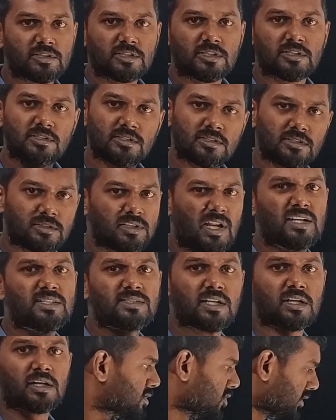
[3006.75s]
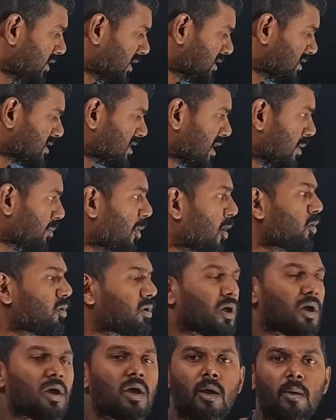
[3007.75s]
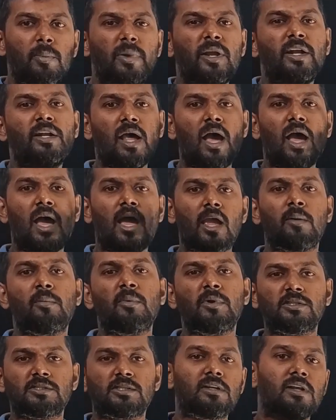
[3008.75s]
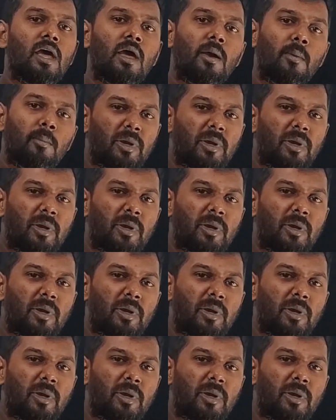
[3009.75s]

That's it. So this is about beta emission.